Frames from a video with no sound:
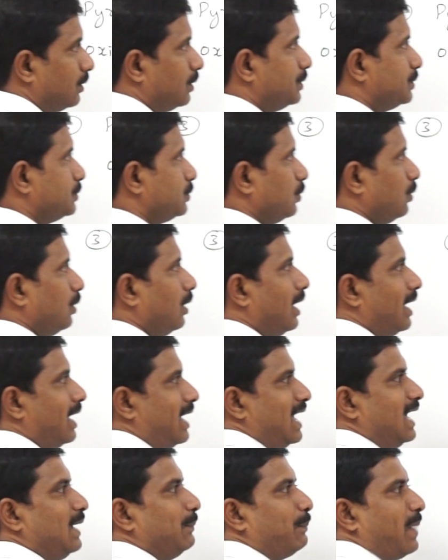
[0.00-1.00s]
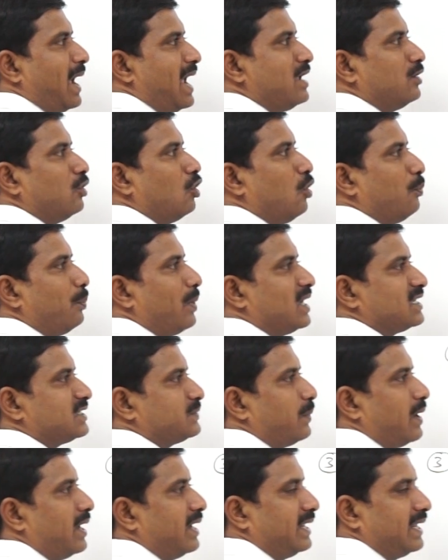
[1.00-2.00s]
So, in
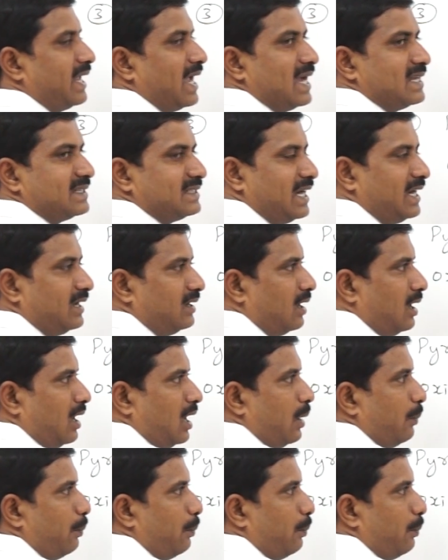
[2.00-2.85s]
pyrophosphoric acid,